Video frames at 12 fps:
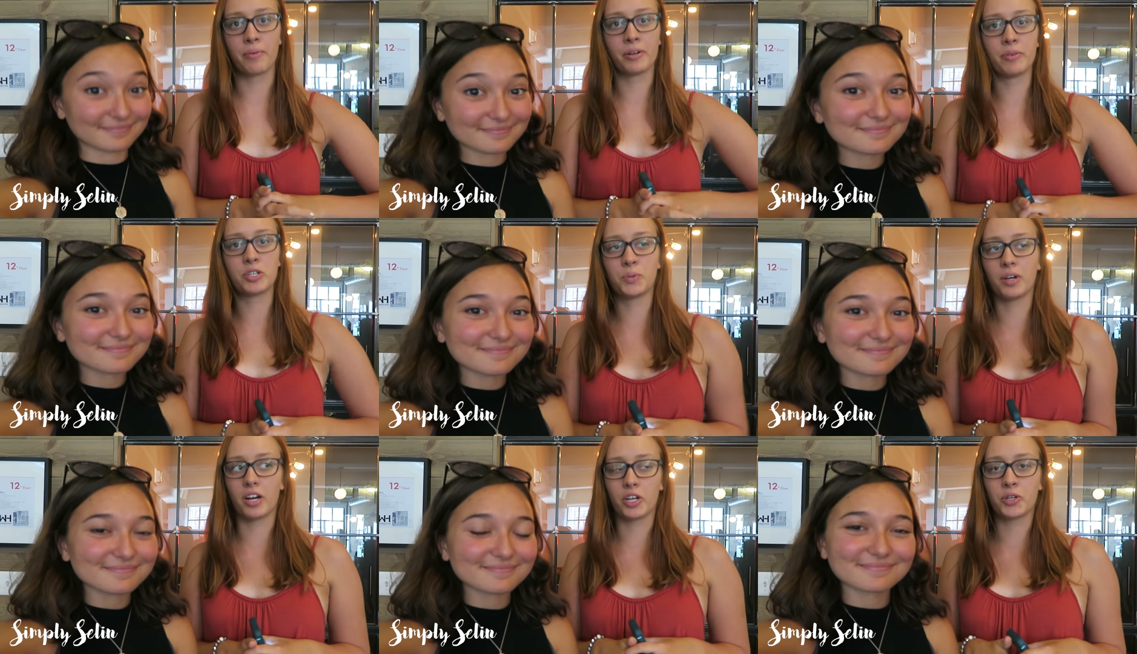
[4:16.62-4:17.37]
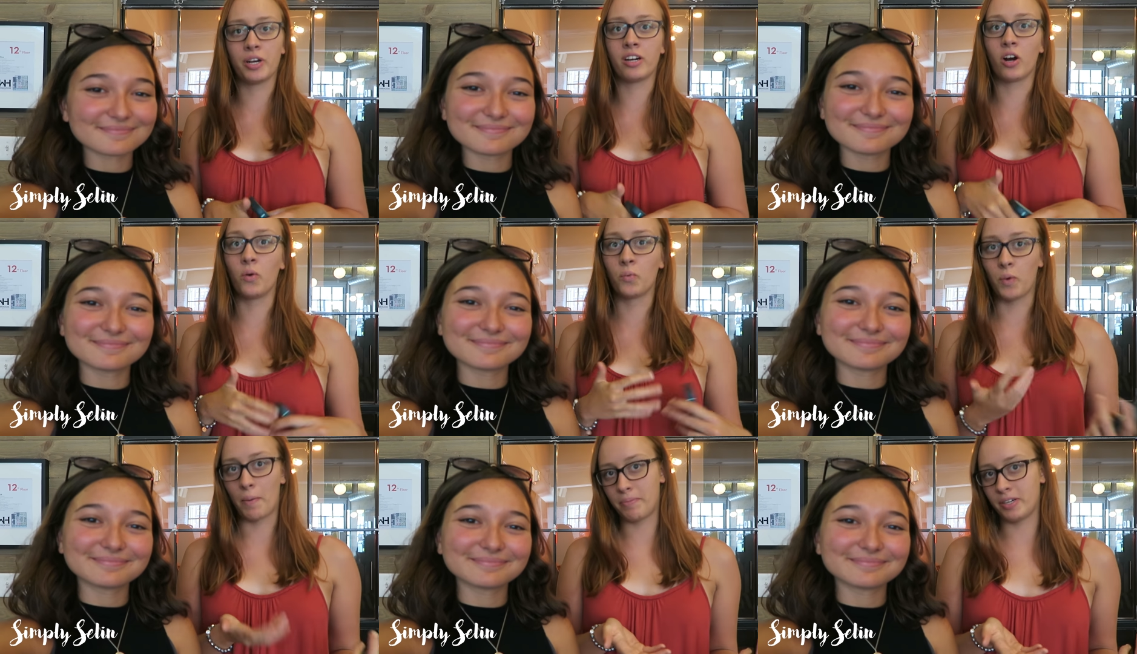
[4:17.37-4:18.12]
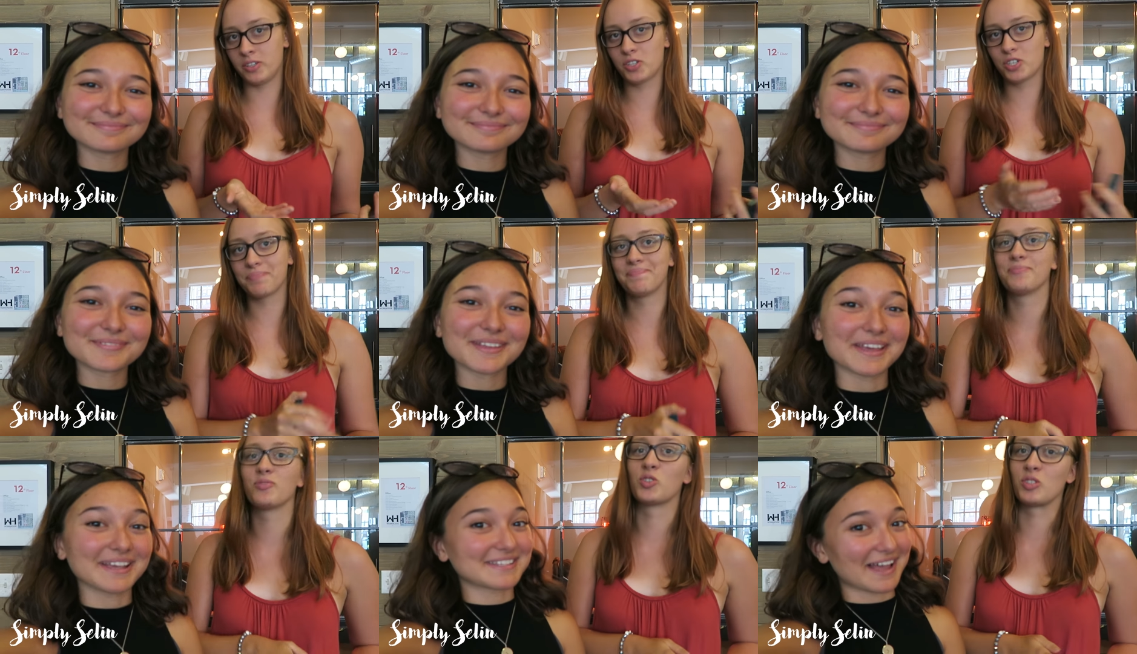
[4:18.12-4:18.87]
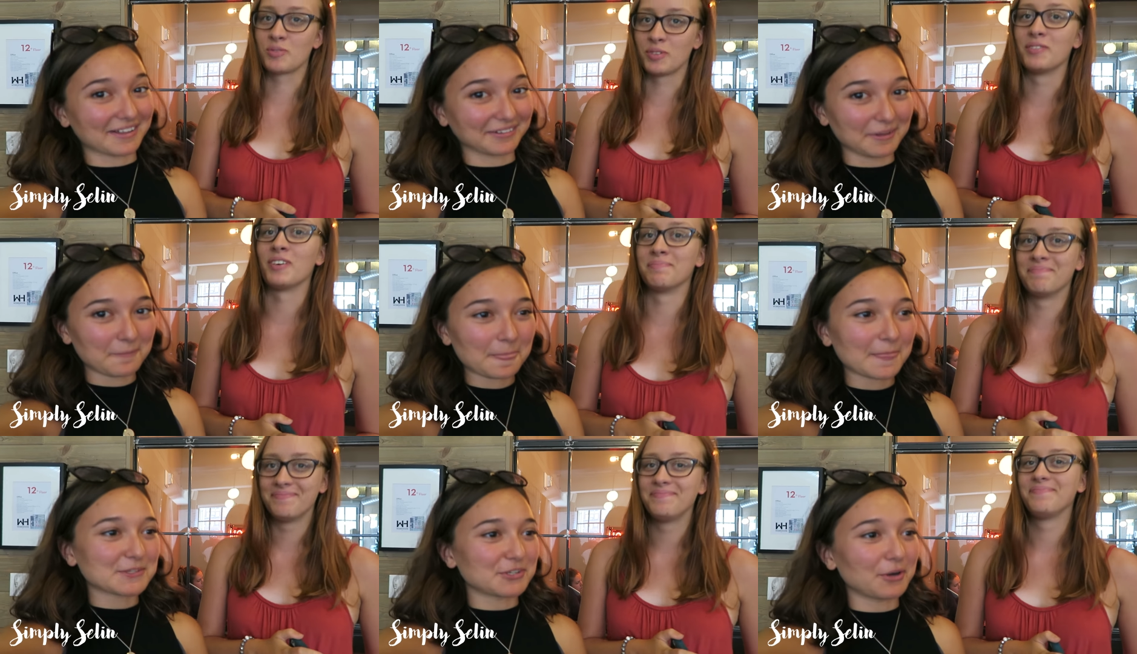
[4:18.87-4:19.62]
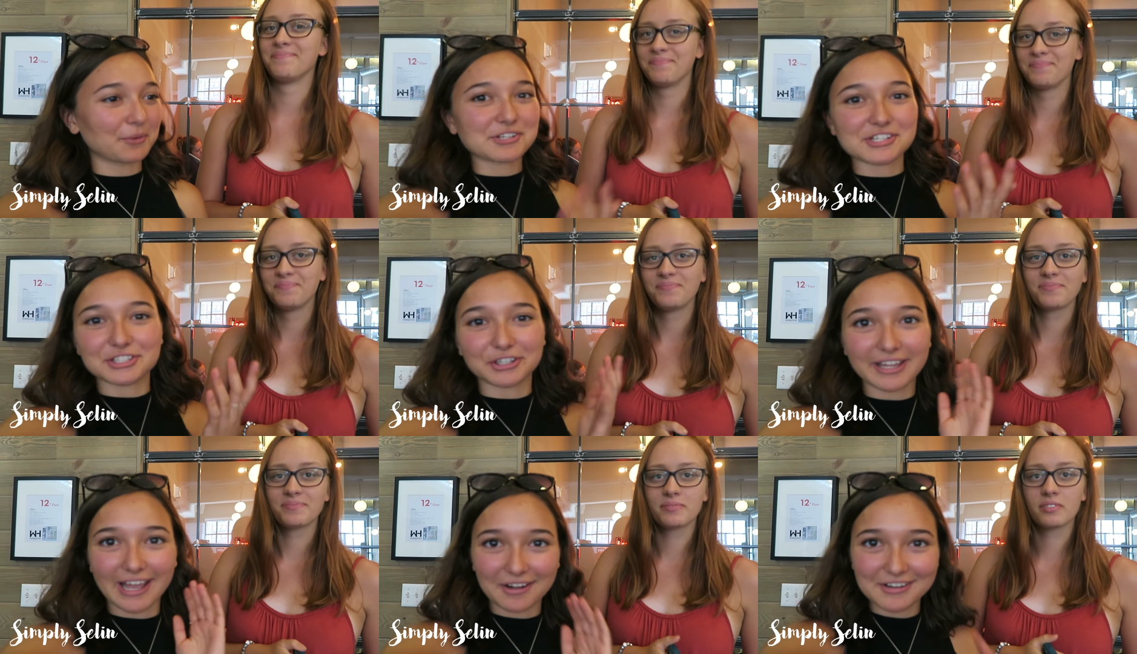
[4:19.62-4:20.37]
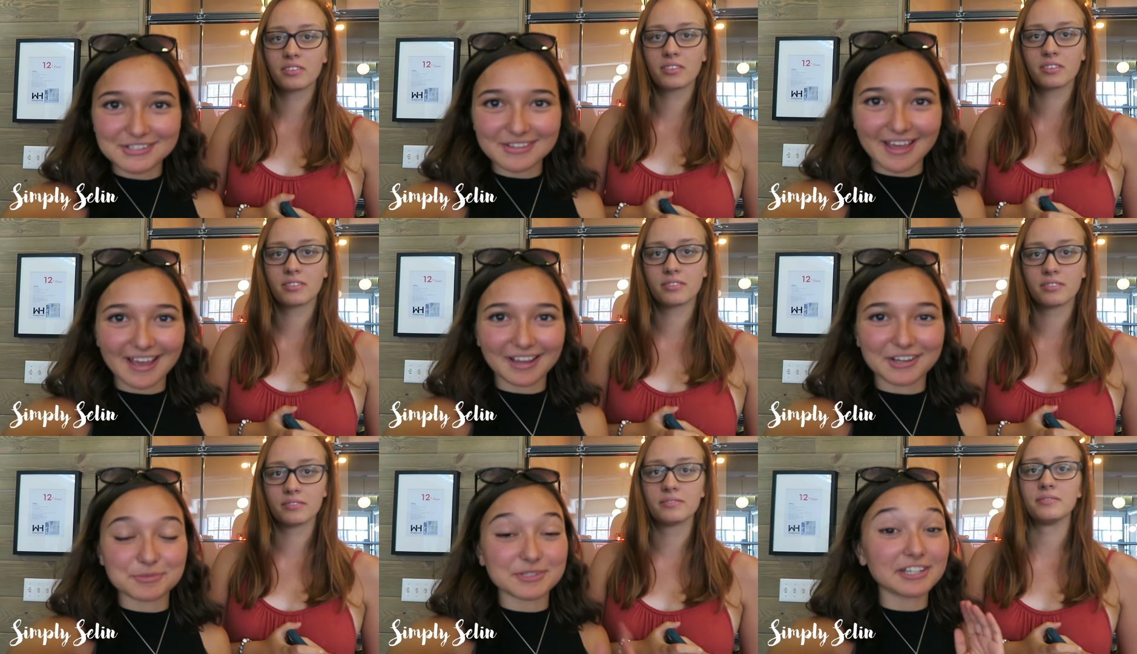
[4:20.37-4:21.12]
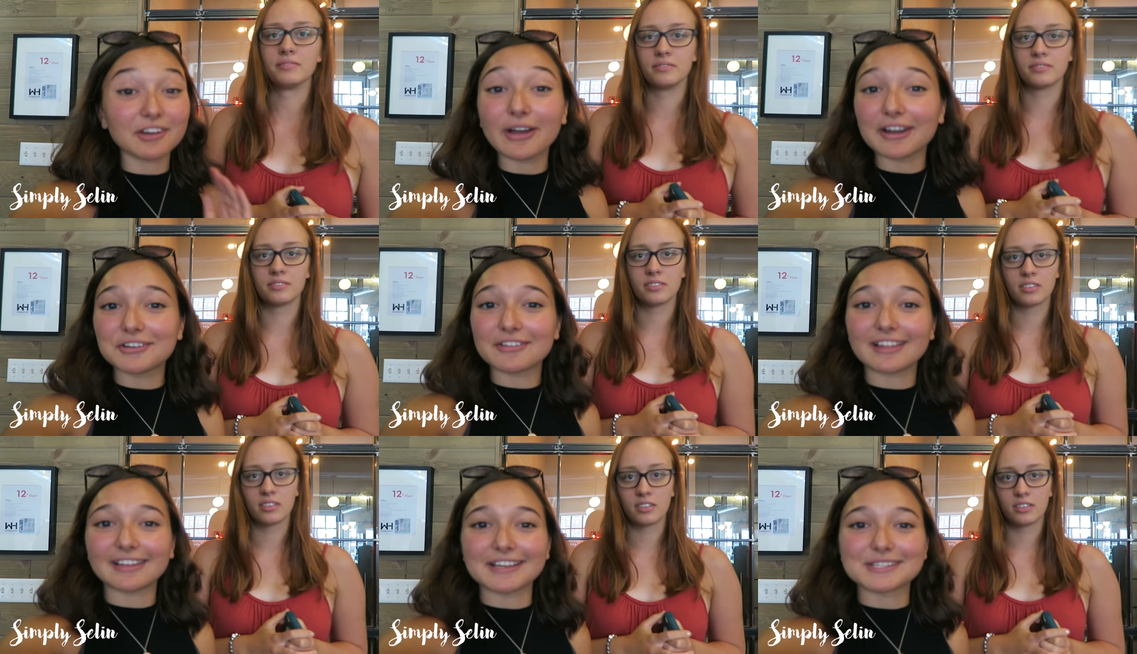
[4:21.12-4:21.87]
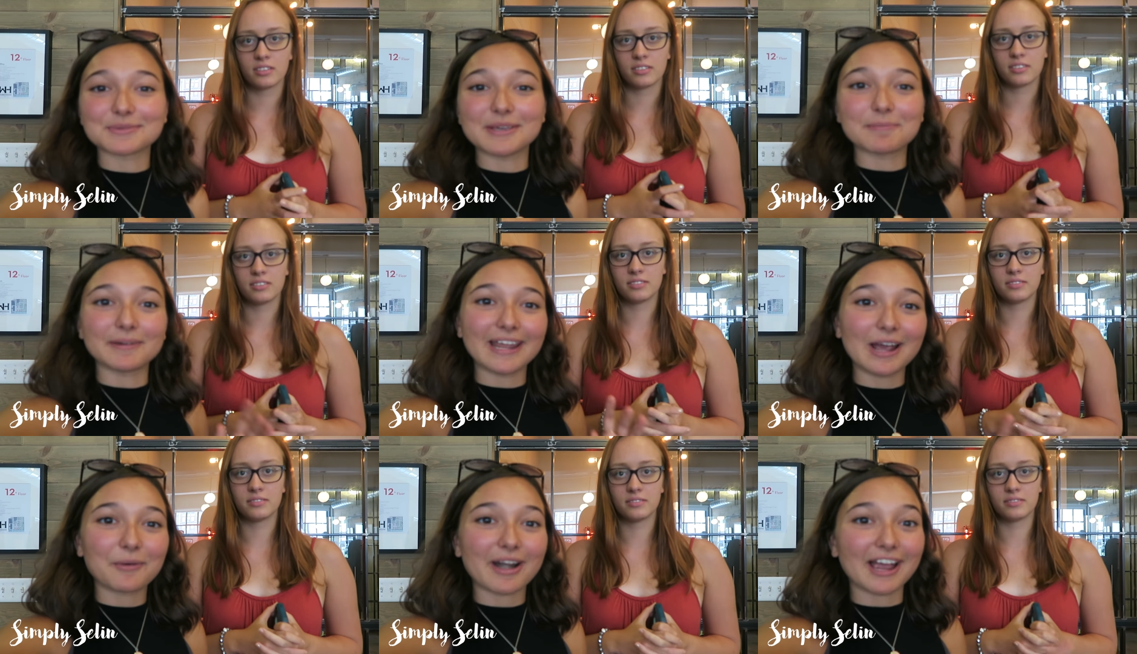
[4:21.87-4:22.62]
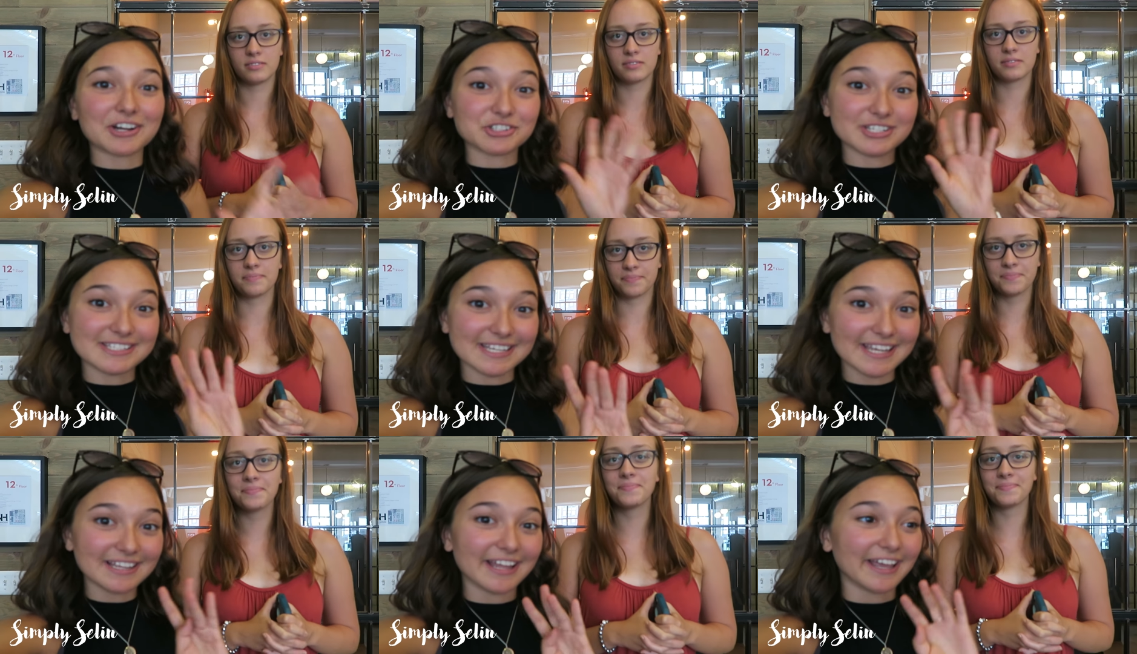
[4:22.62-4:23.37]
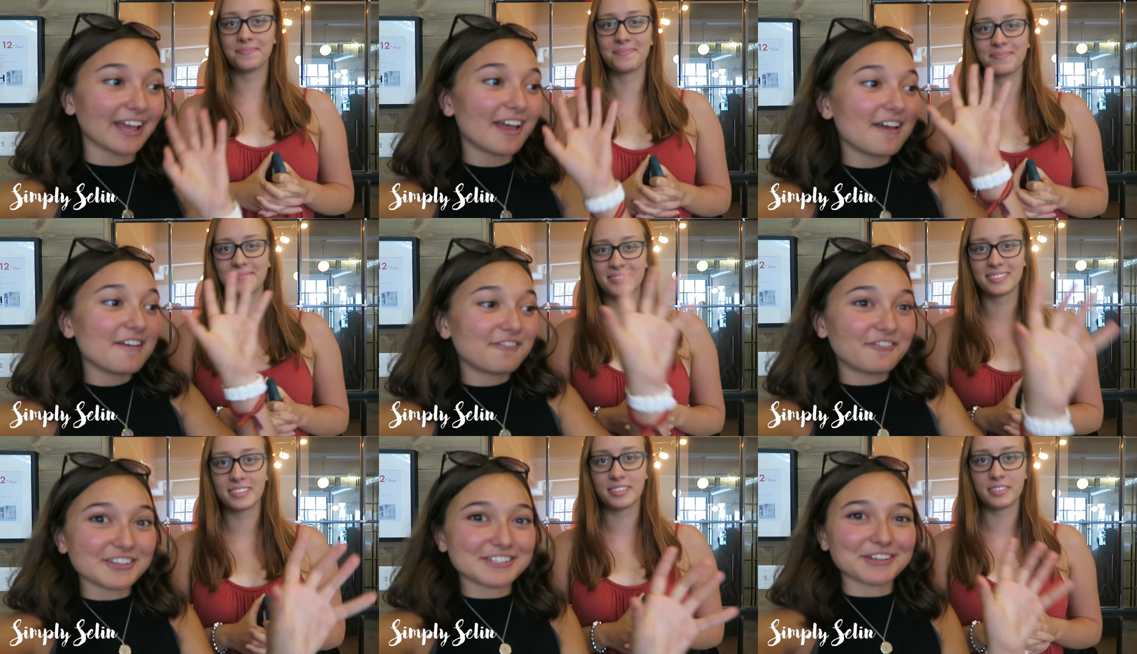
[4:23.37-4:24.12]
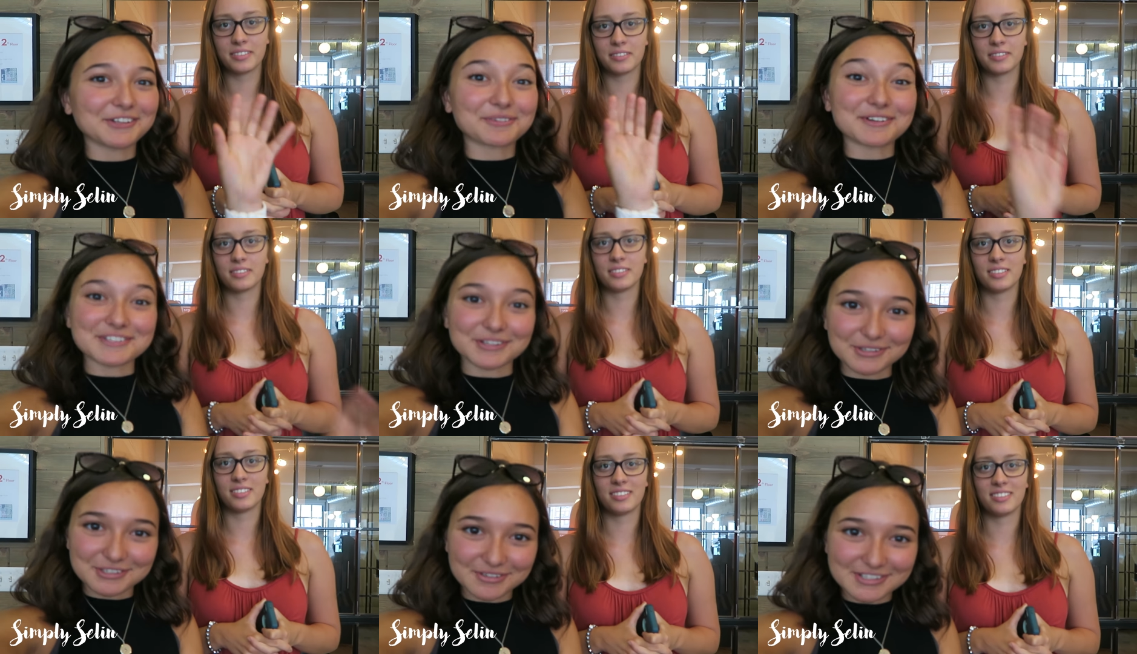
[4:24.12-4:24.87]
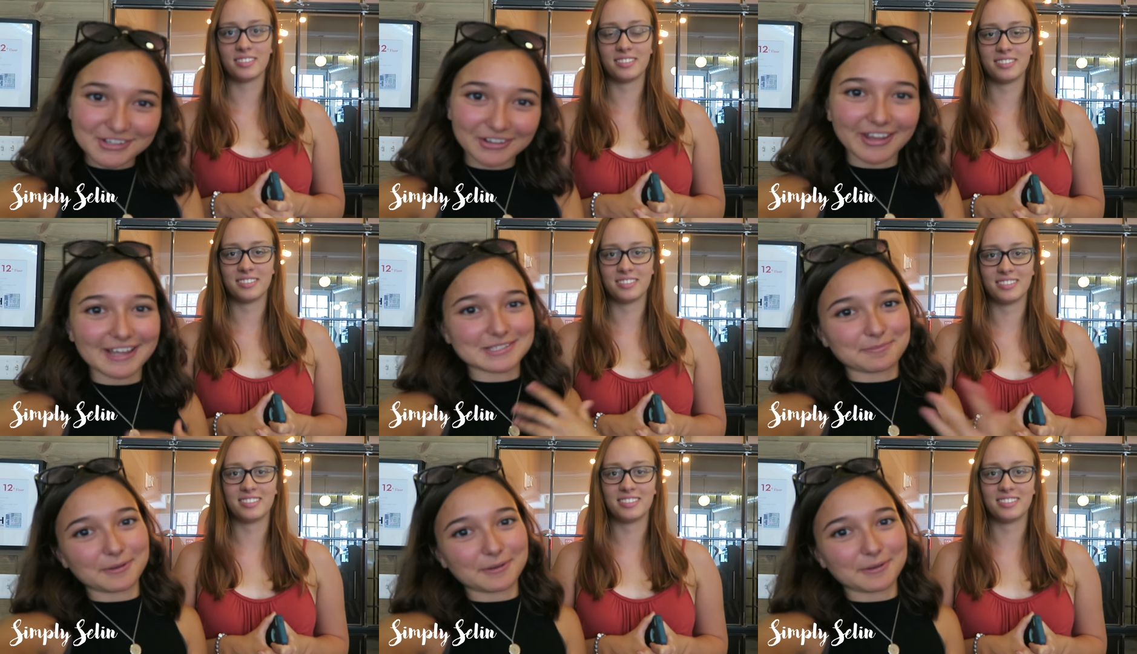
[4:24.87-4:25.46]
Speaker 1: and pretty much we got to create our own web page. Exactly.
Speaker 2: So we're just learning how to do that because we didn't know how to do that last week, but now we're actually seeing like physical result as